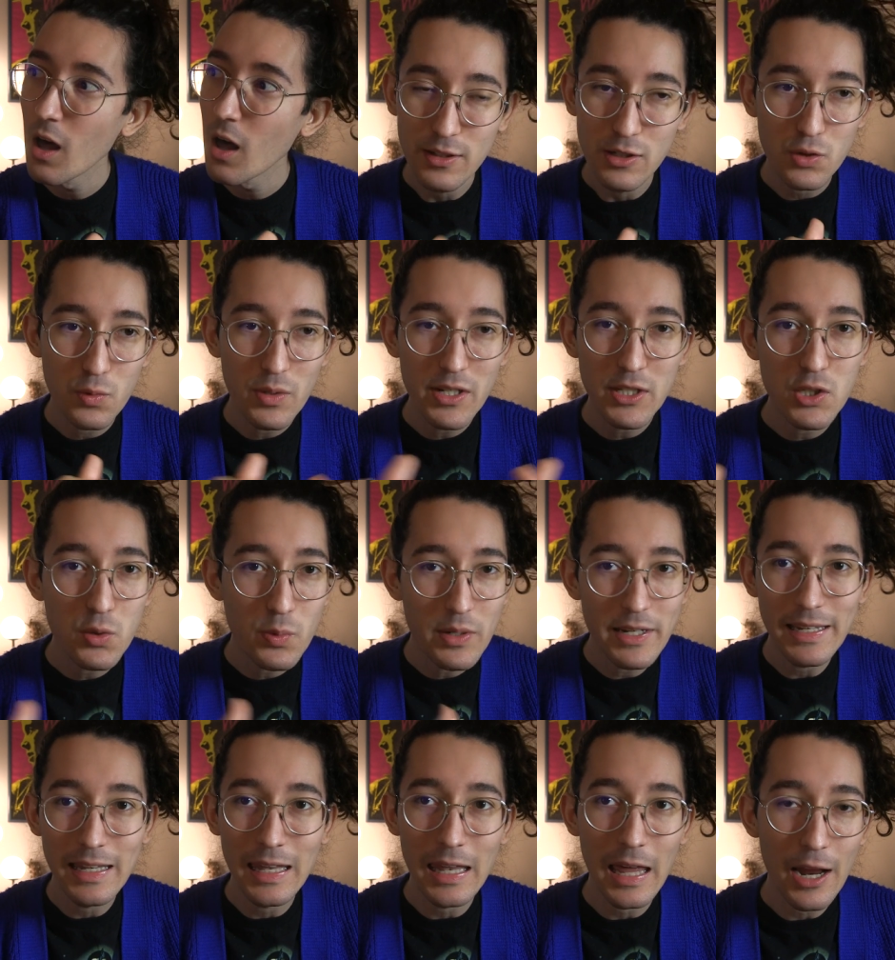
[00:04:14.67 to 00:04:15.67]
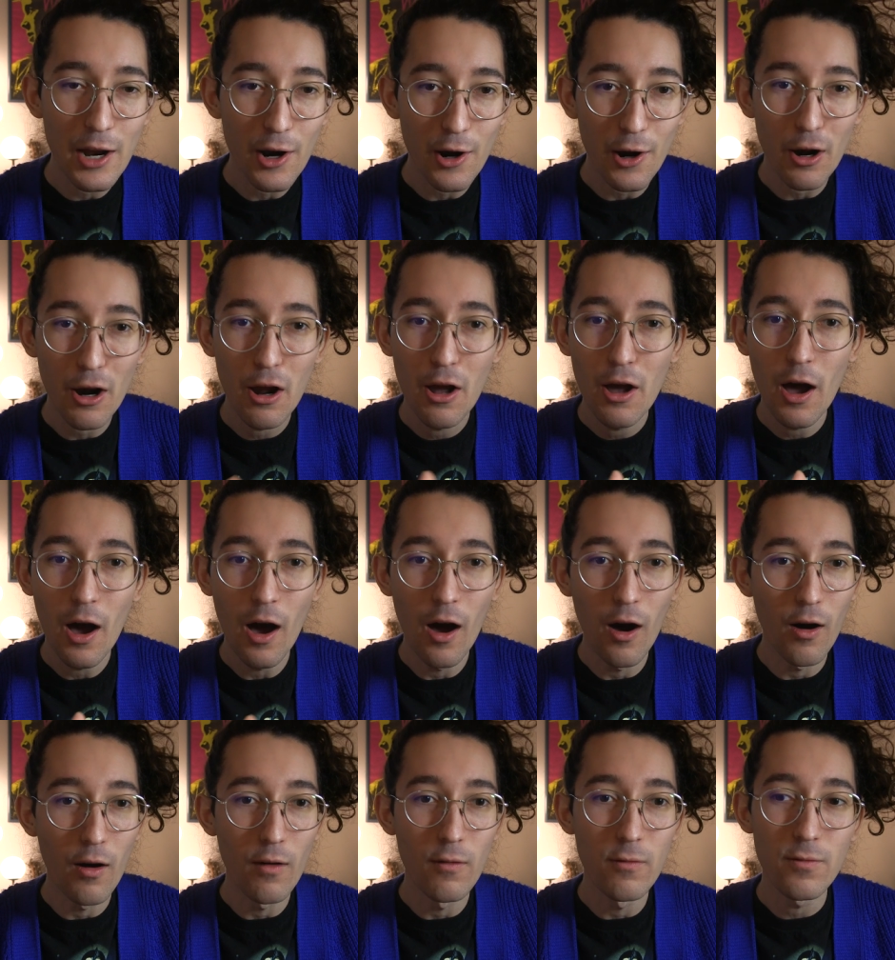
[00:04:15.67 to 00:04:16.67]
the sweet, sweet layer
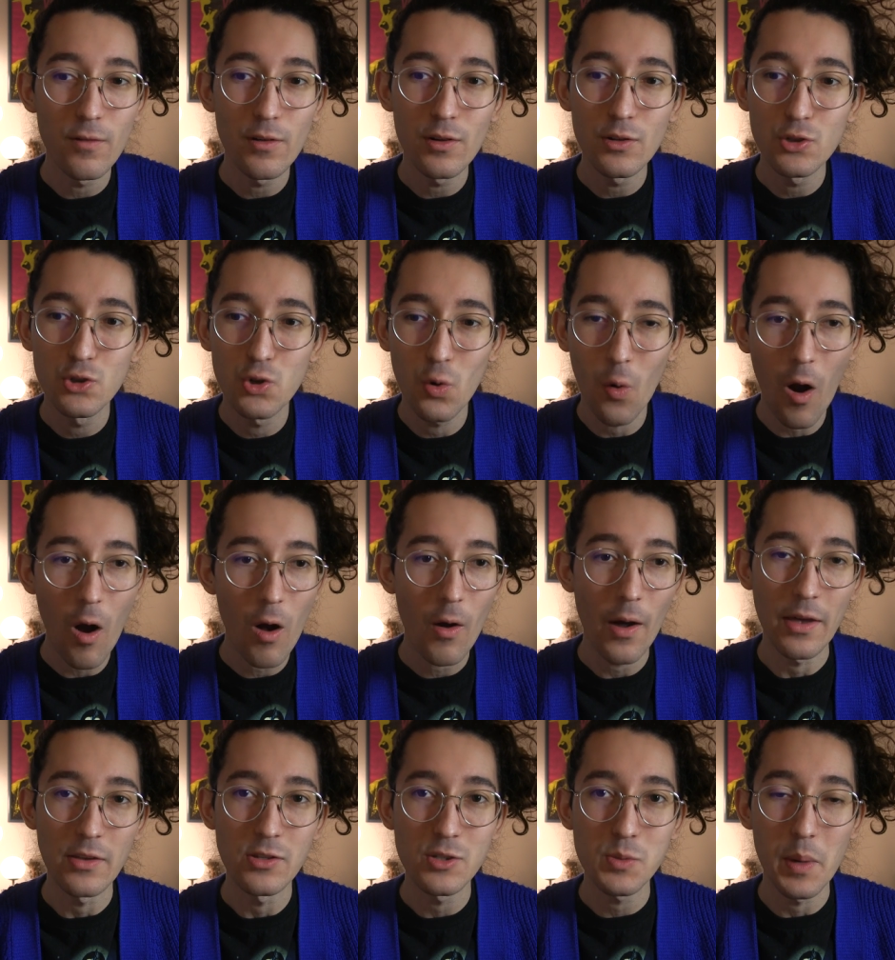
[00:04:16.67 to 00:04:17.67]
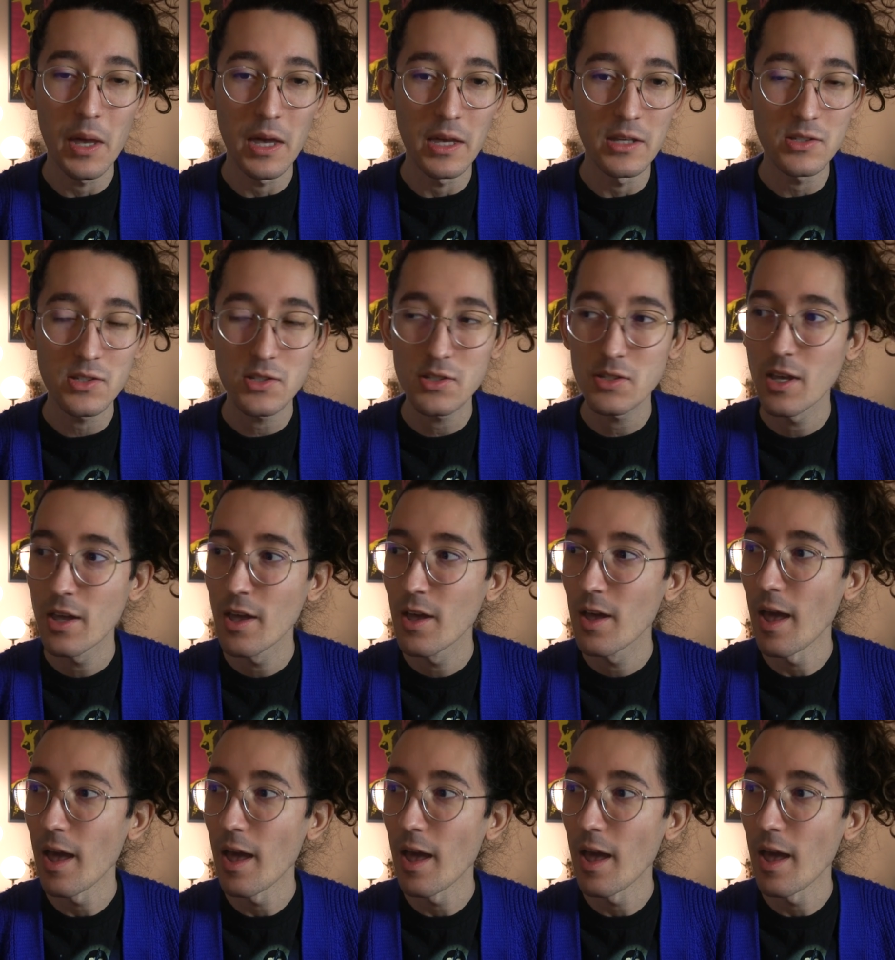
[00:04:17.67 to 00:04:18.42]
of drawing space